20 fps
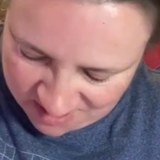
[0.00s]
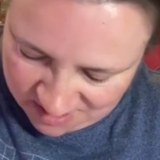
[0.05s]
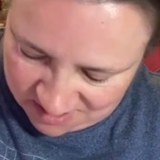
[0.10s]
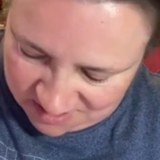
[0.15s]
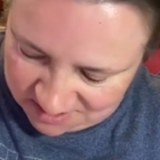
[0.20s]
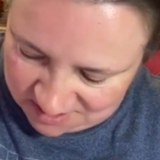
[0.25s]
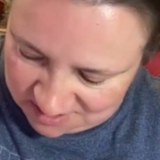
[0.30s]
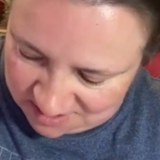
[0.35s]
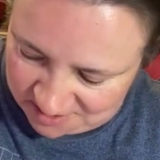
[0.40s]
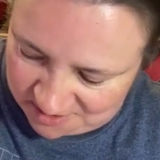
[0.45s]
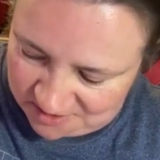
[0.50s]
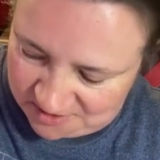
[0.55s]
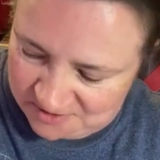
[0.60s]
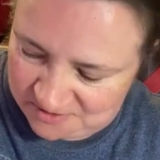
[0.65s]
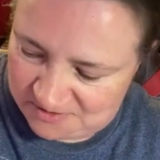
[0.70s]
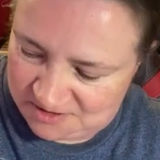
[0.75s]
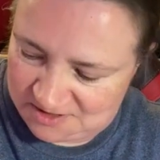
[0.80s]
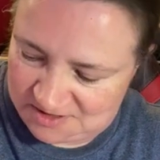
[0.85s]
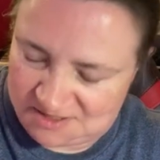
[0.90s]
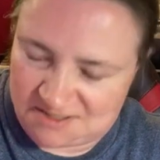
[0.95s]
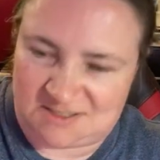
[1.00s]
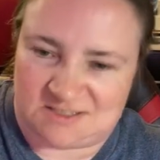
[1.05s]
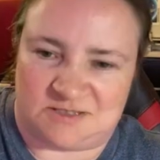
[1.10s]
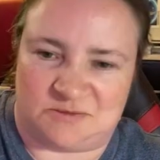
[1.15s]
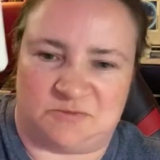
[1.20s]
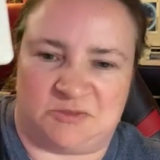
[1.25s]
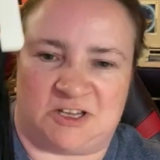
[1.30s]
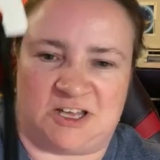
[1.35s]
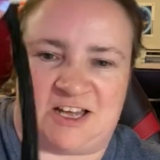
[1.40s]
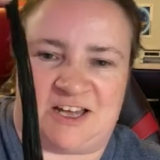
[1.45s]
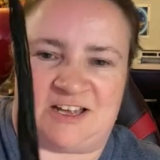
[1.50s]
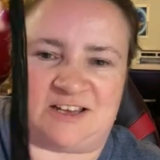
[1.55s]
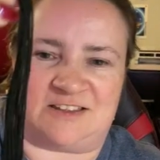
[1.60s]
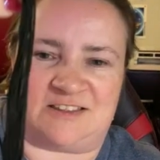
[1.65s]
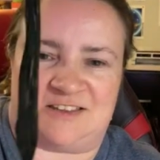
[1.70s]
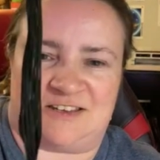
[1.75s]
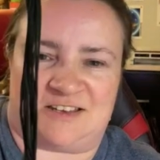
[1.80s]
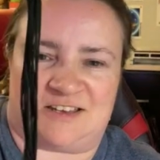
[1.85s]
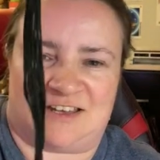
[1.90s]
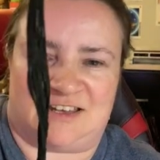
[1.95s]
So this is the black
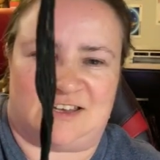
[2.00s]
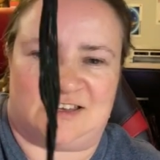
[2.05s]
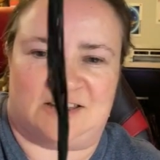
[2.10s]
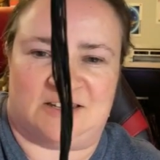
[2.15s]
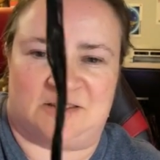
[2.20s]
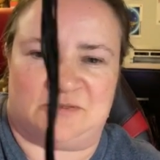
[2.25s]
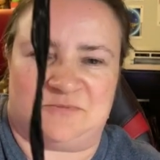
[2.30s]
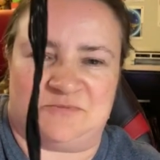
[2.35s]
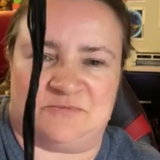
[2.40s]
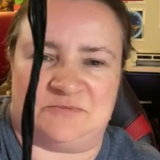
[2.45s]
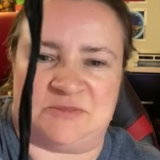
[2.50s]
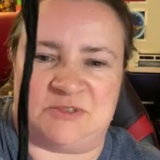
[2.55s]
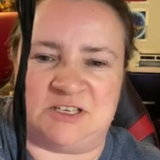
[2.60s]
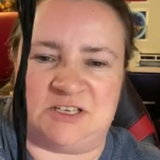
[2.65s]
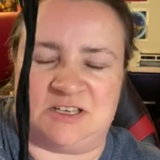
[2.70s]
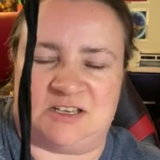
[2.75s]
that came